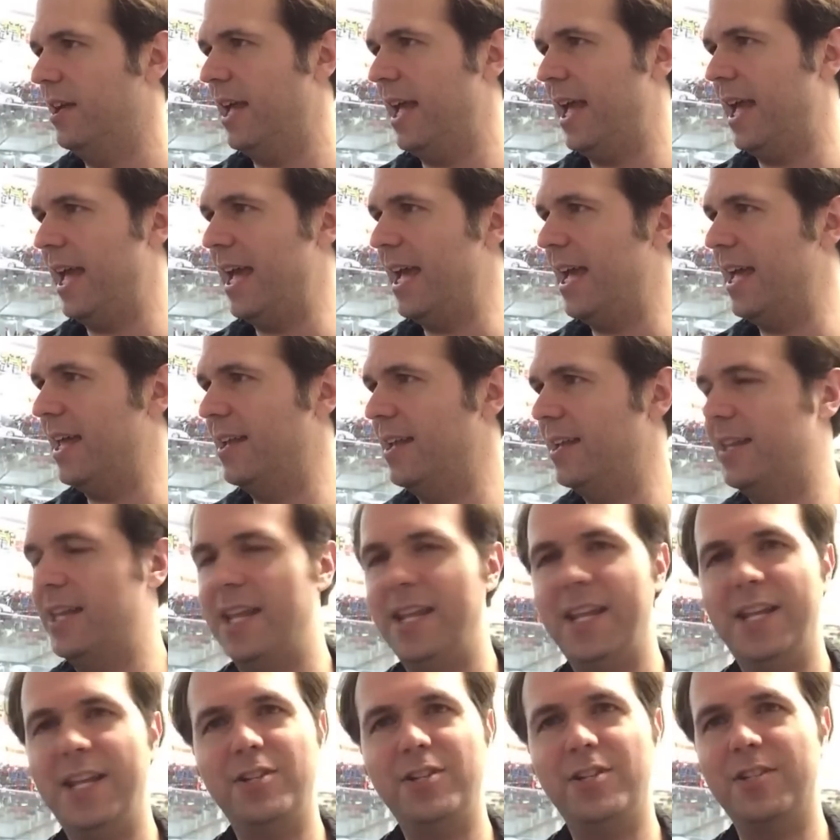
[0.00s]
And
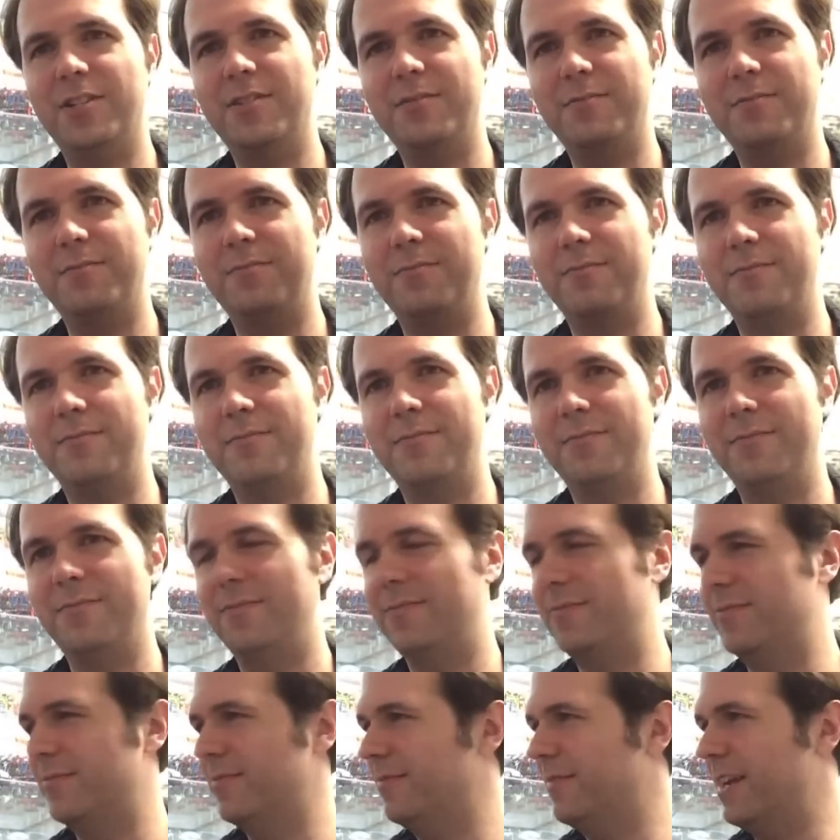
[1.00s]
then they just
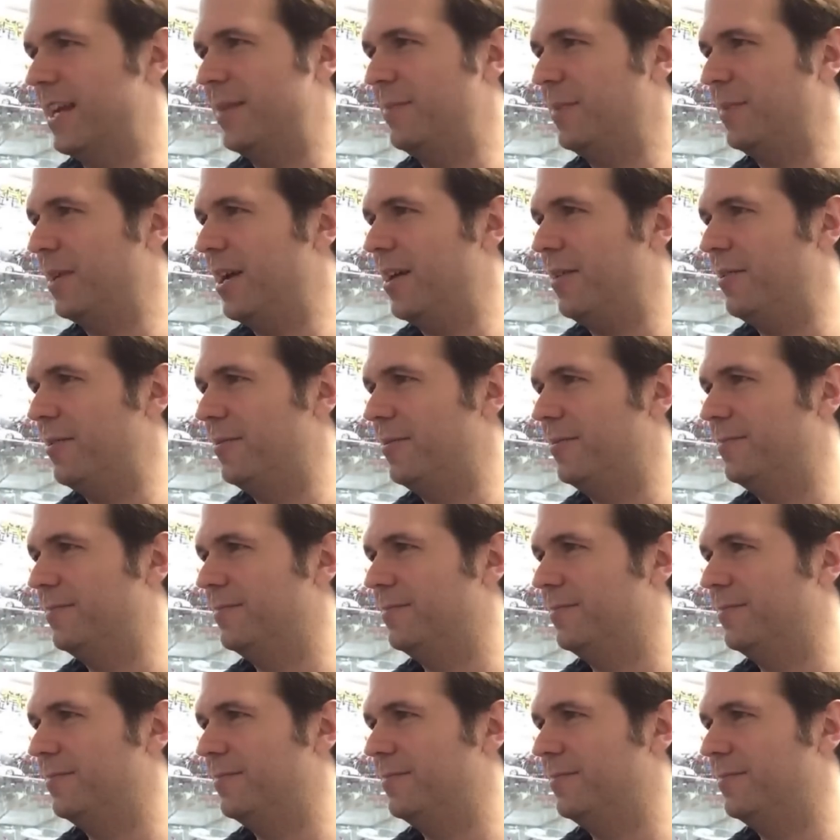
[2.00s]
let them go.